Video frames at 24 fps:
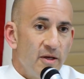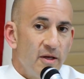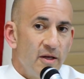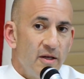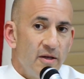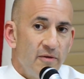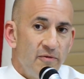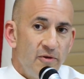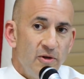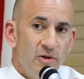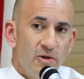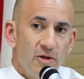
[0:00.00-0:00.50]

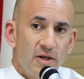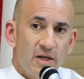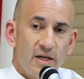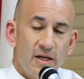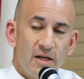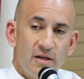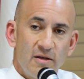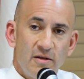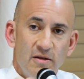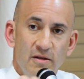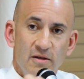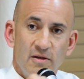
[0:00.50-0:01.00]
If you look
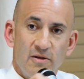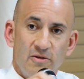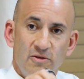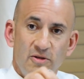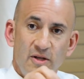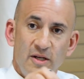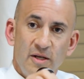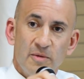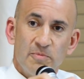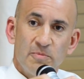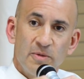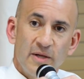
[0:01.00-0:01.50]
at the
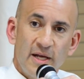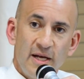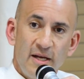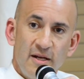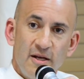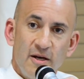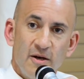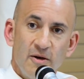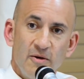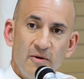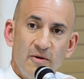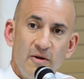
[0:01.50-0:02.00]
city of
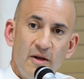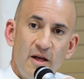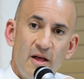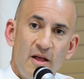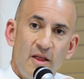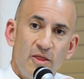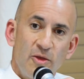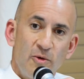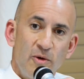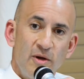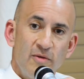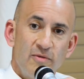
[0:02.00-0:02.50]
Plano,
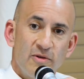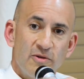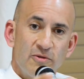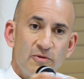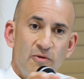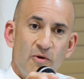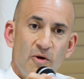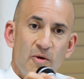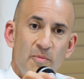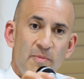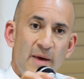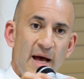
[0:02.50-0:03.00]
3 of its
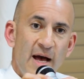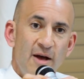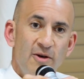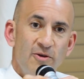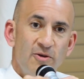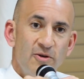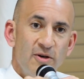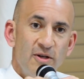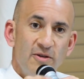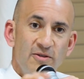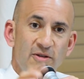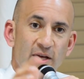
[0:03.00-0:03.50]
4
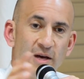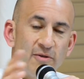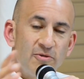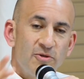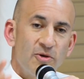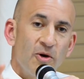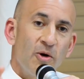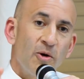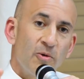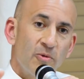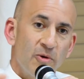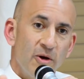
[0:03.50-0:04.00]
boundaries
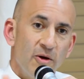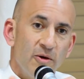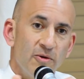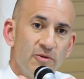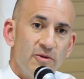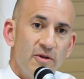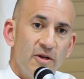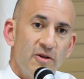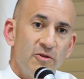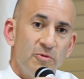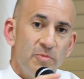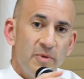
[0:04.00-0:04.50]
have toll
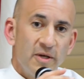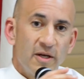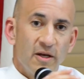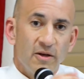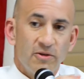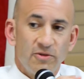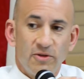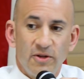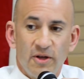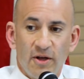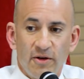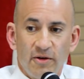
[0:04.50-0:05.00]
roads, and it's
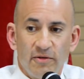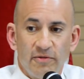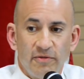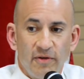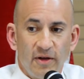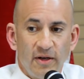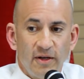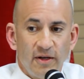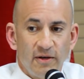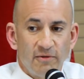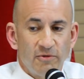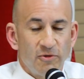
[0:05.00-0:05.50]
because of the
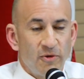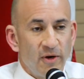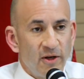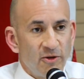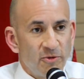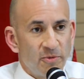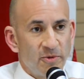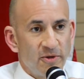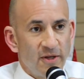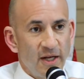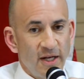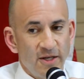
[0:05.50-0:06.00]
underfunding of
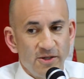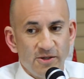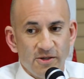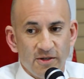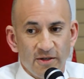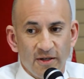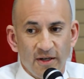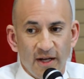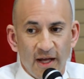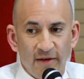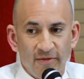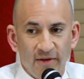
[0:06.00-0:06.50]

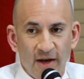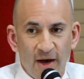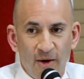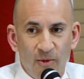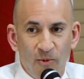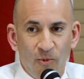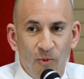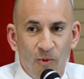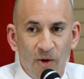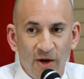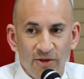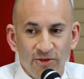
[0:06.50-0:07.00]
transportation. And I've got
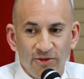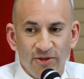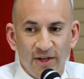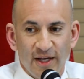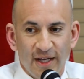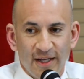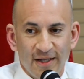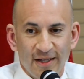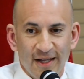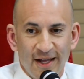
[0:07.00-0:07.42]
1 second